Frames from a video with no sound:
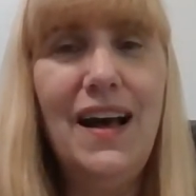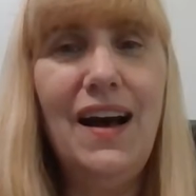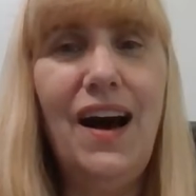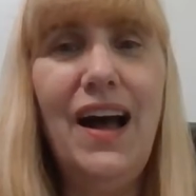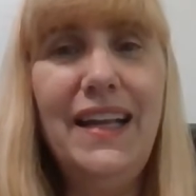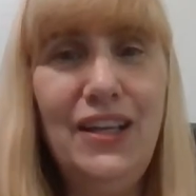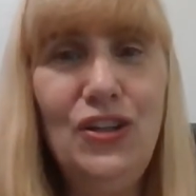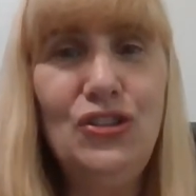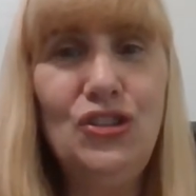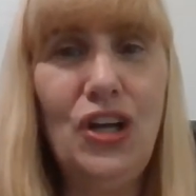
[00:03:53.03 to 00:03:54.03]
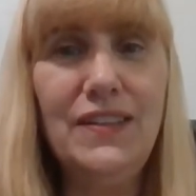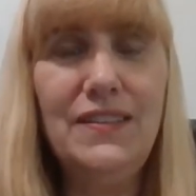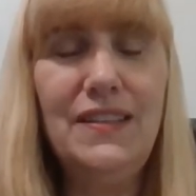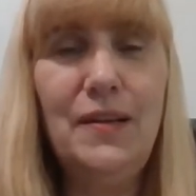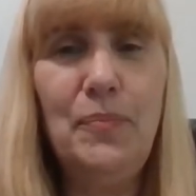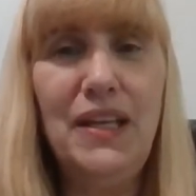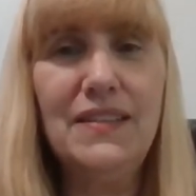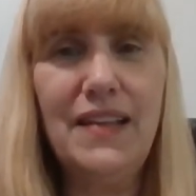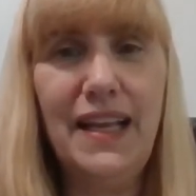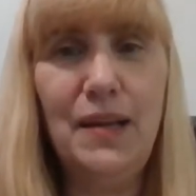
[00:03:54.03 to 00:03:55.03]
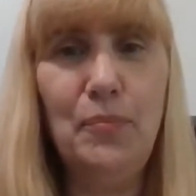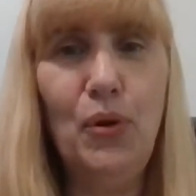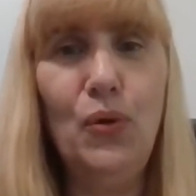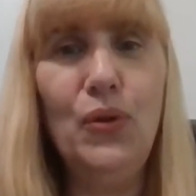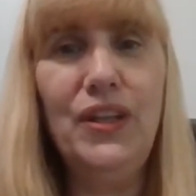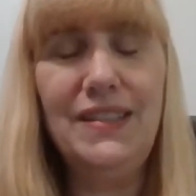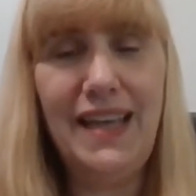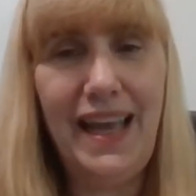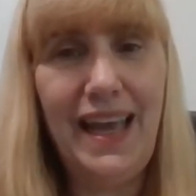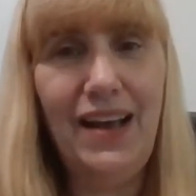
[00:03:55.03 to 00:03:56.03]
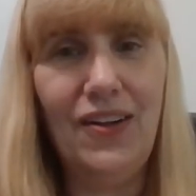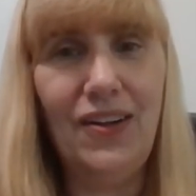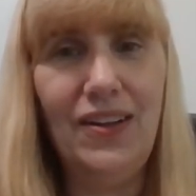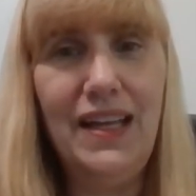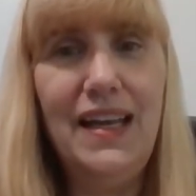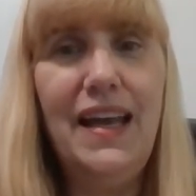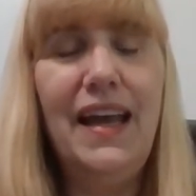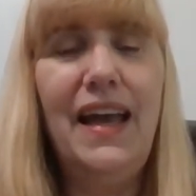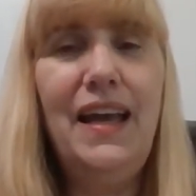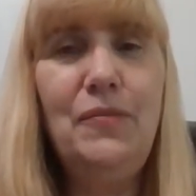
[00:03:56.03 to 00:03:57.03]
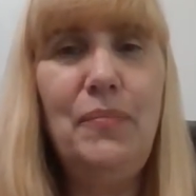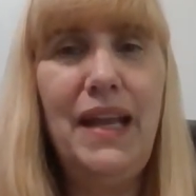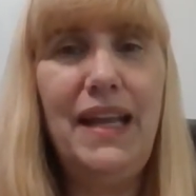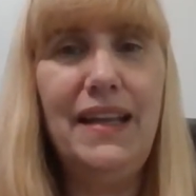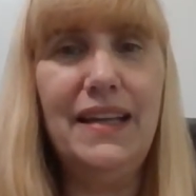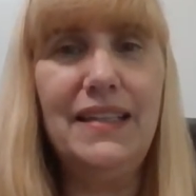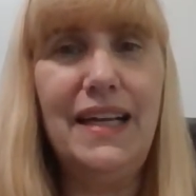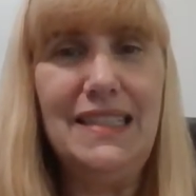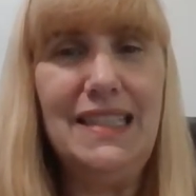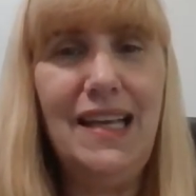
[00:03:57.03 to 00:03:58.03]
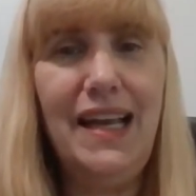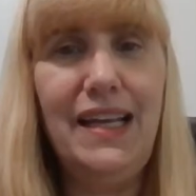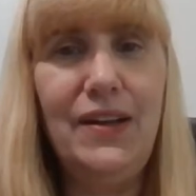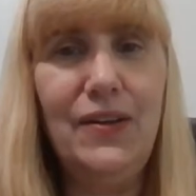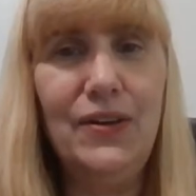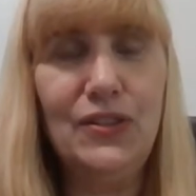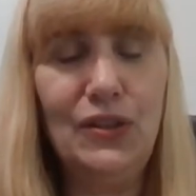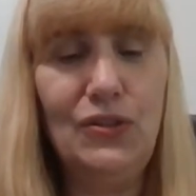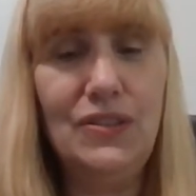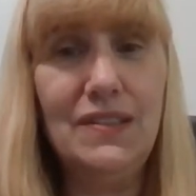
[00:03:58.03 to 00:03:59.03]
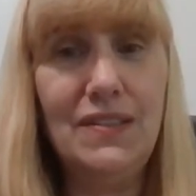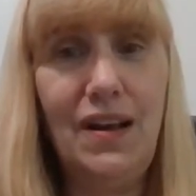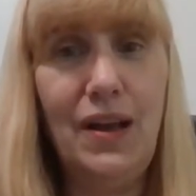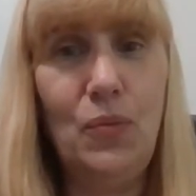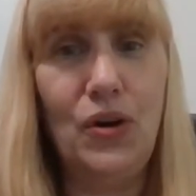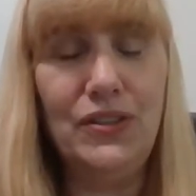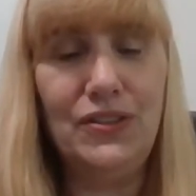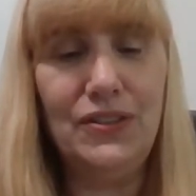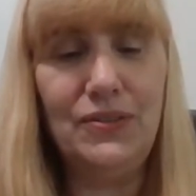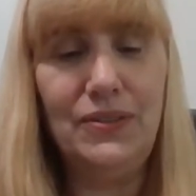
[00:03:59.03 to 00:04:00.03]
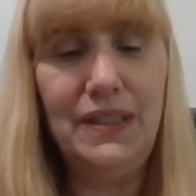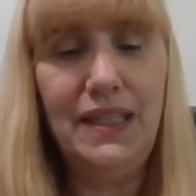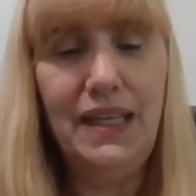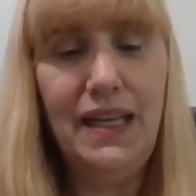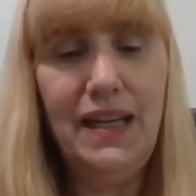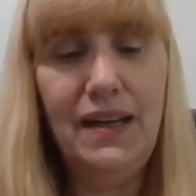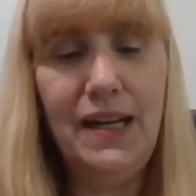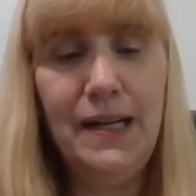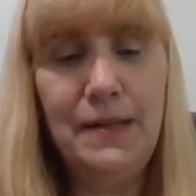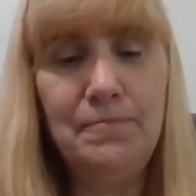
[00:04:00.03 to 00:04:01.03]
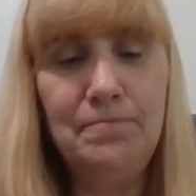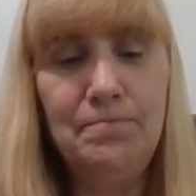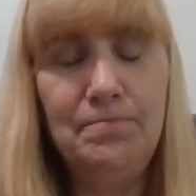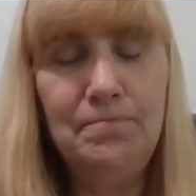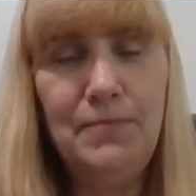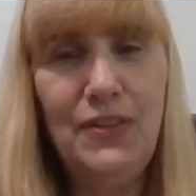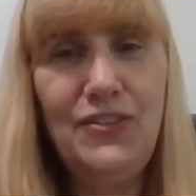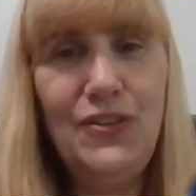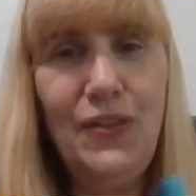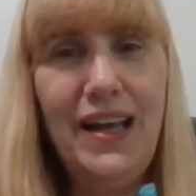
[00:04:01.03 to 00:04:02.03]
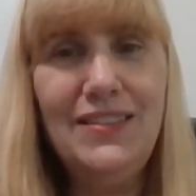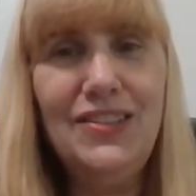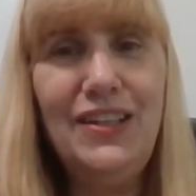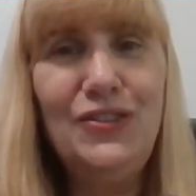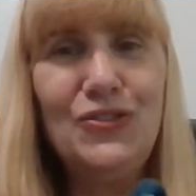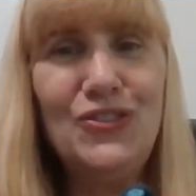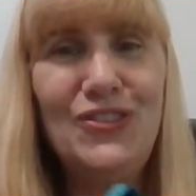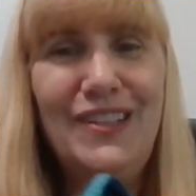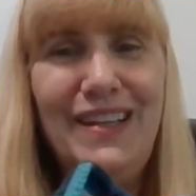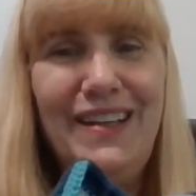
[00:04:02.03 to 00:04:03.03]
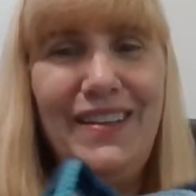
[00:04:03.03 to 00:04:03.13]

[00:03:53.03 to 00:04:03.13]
I can adjust it because I can pull the tail and make it as tight or as loose as I want to. Um, so that's an interesting